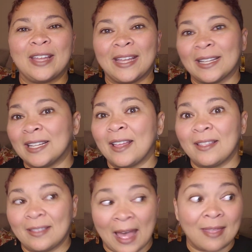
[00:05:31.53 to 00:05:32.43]
in
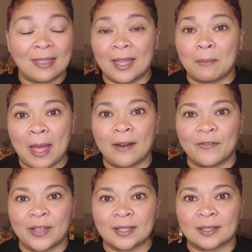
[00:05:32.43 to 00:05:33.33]
that thing
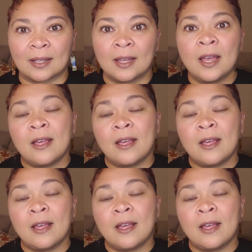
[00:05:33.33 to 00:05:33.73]
manifesting.